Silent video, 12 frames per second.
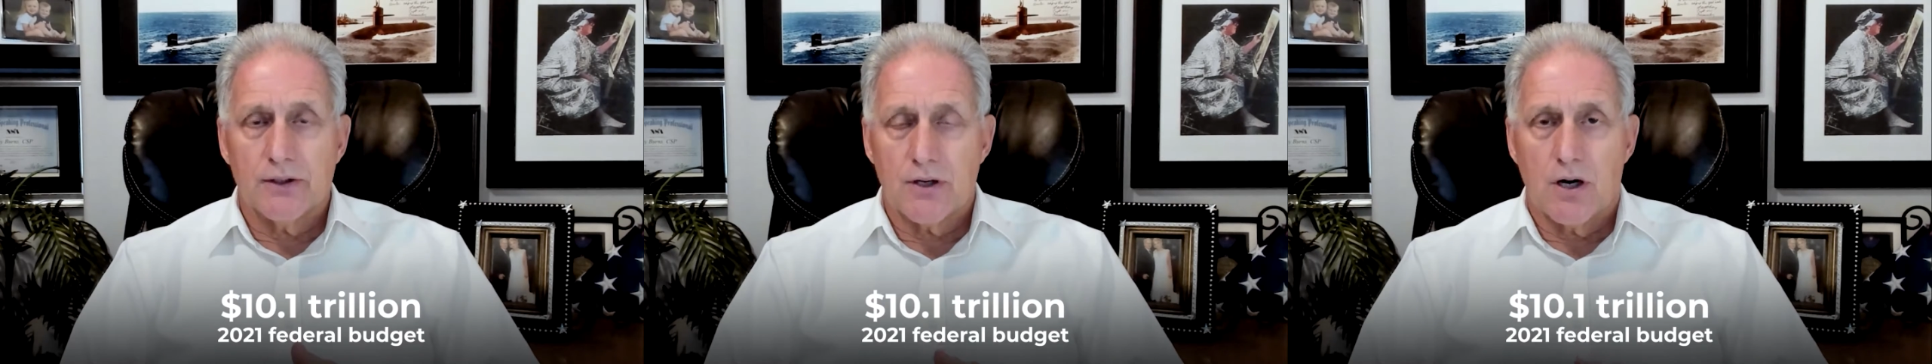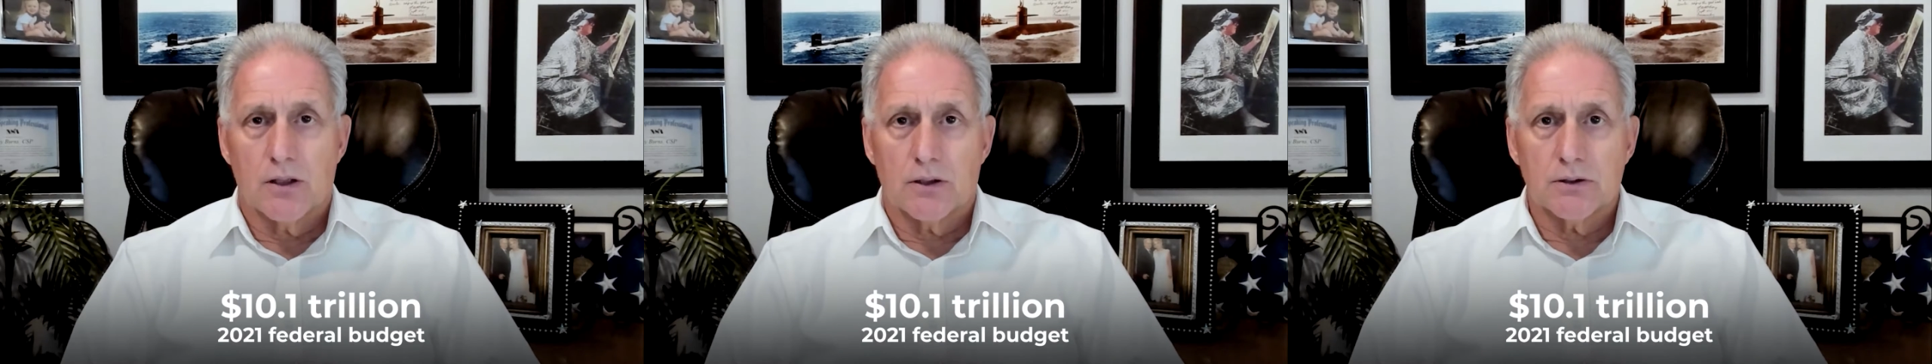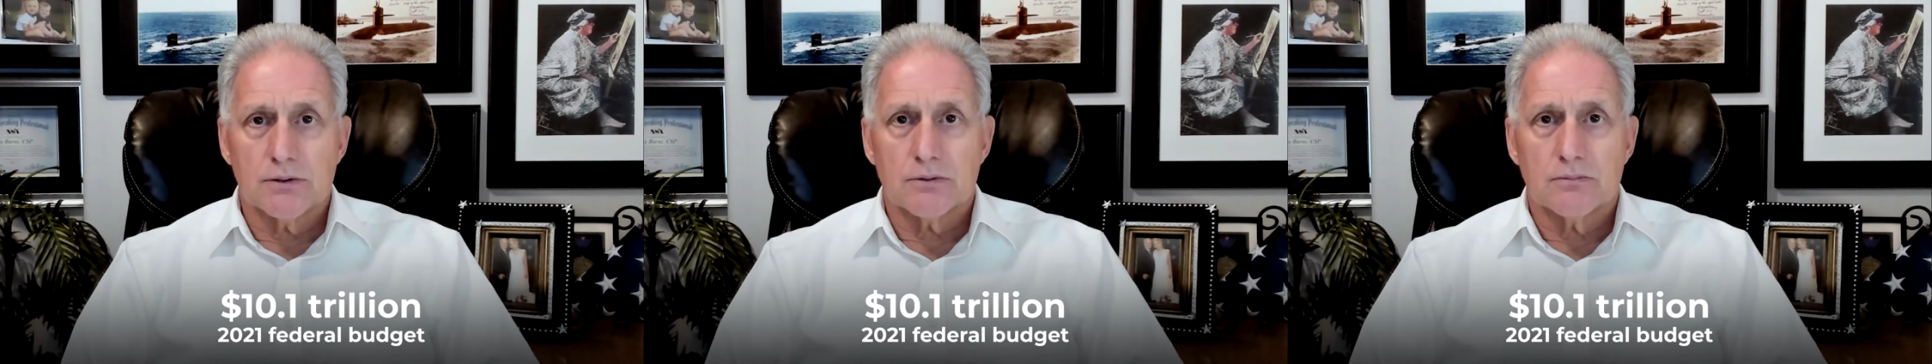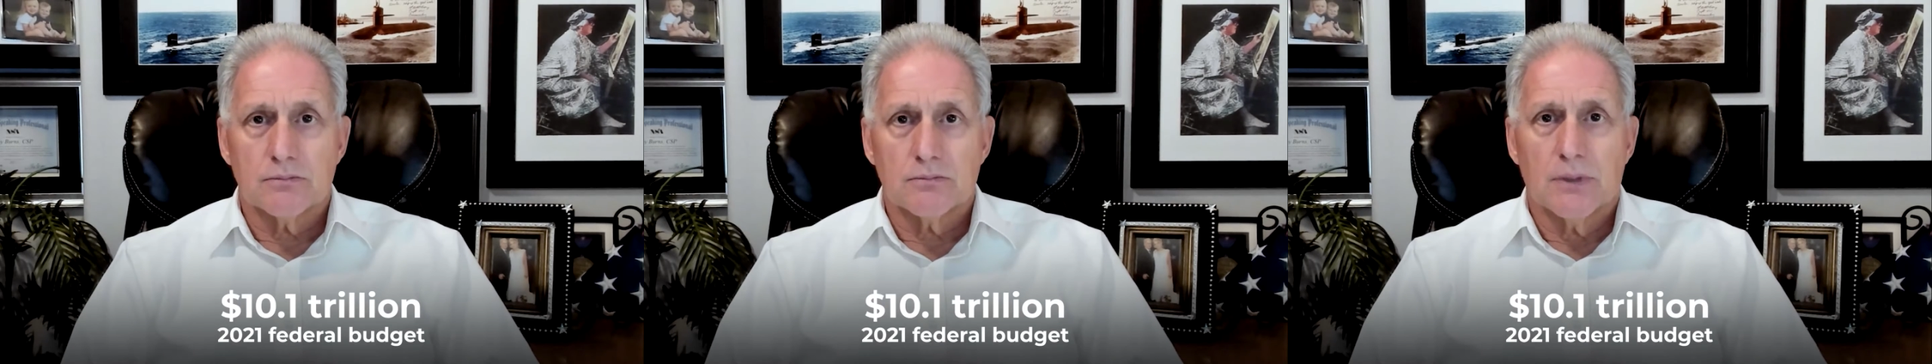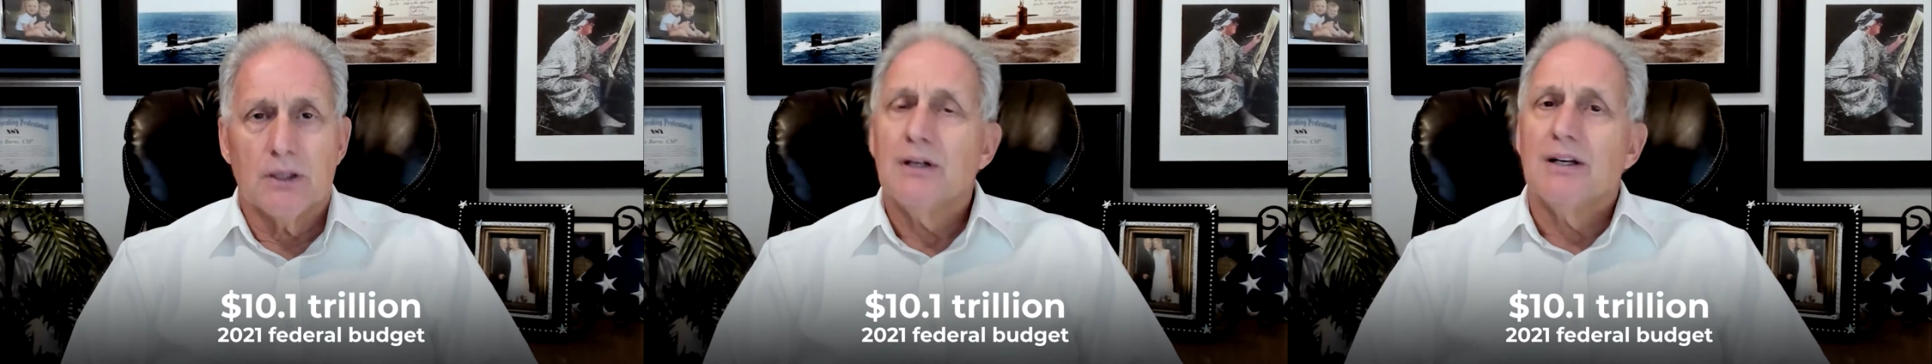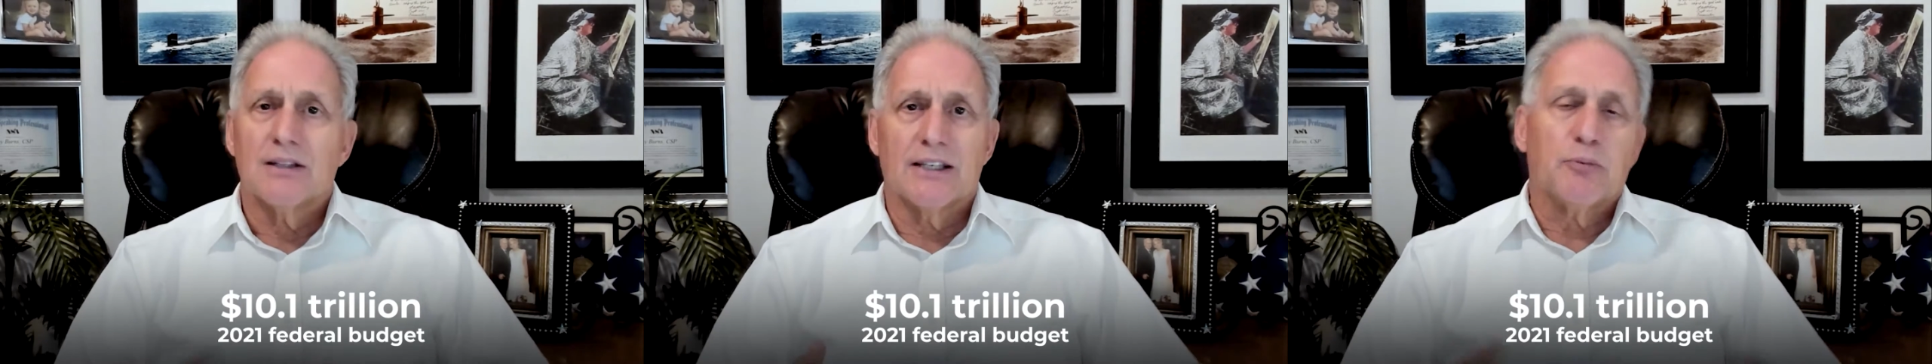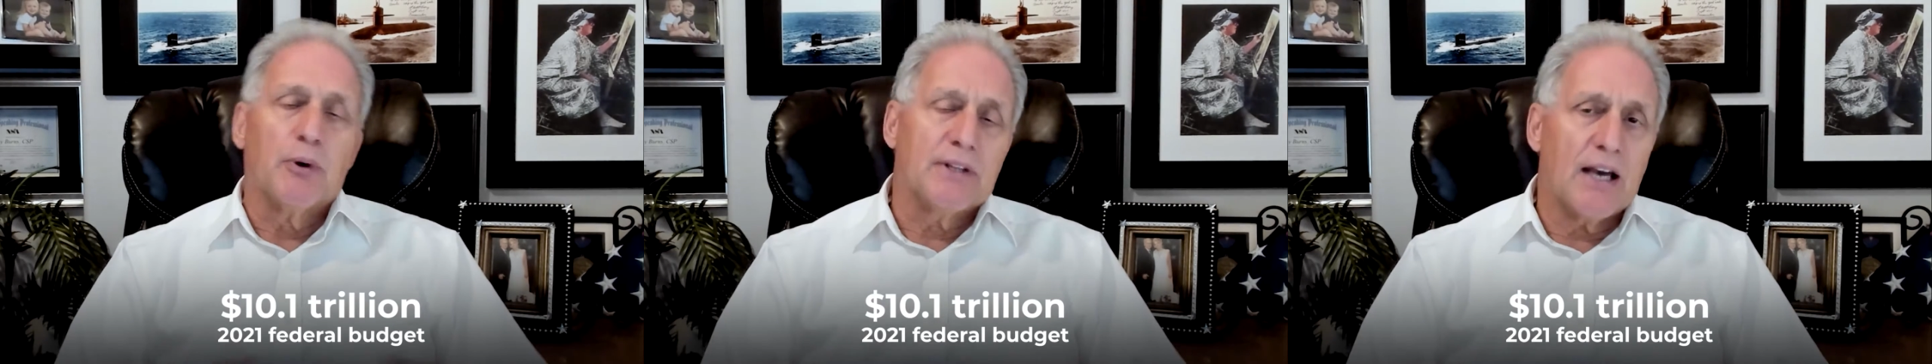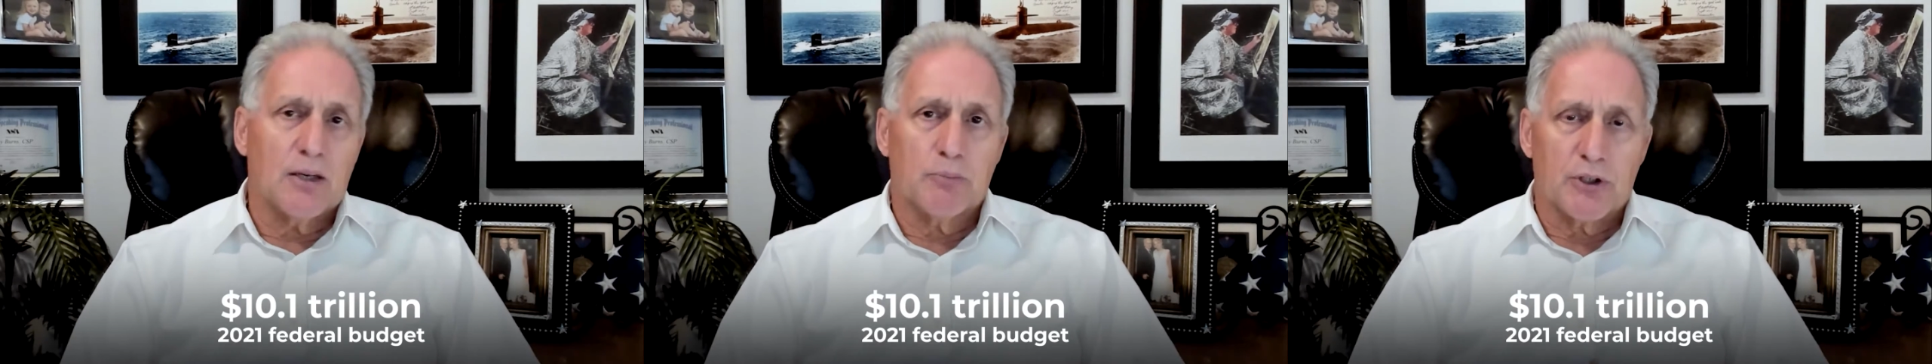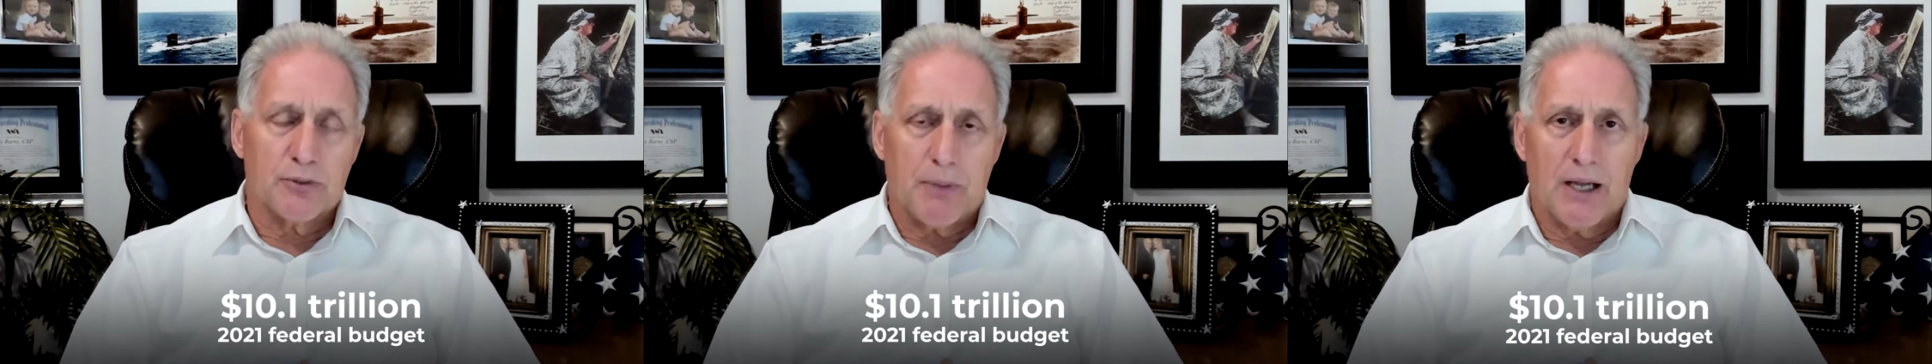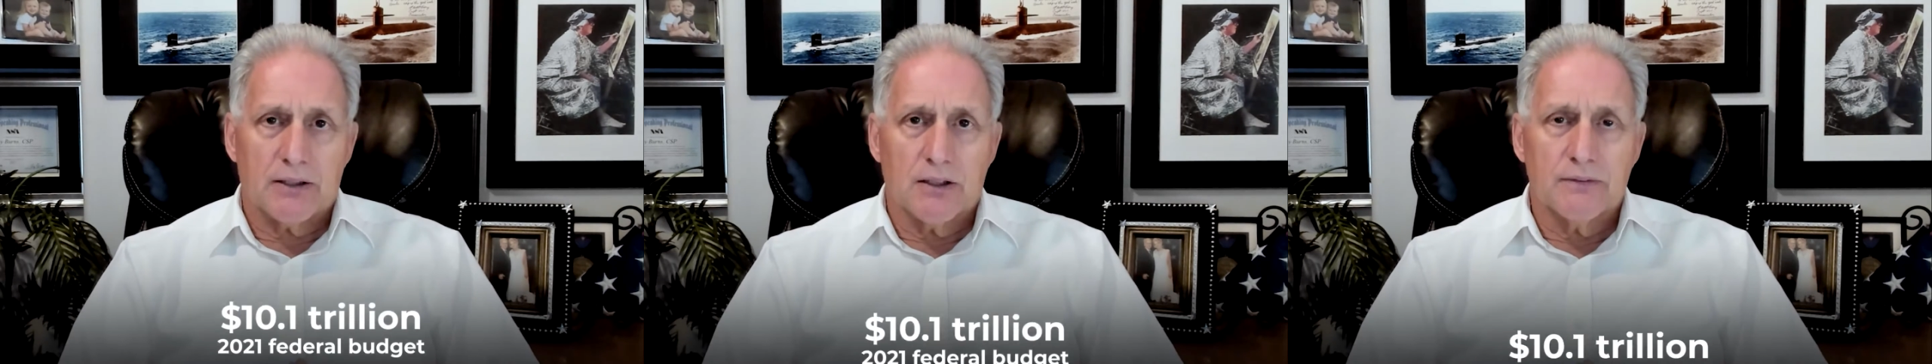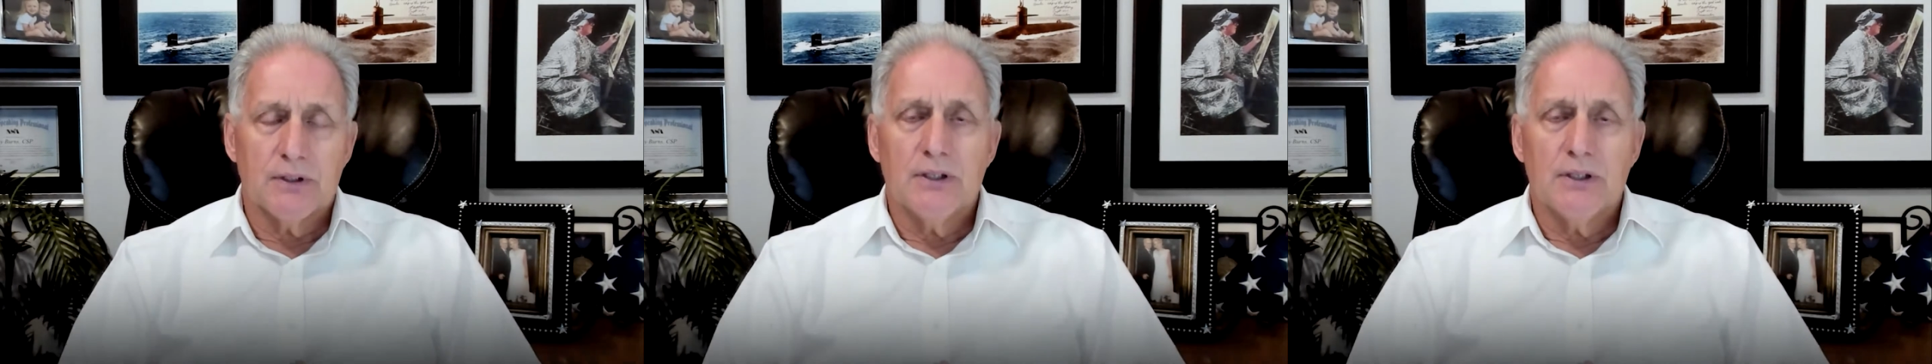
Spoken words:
Let's put that in perspective.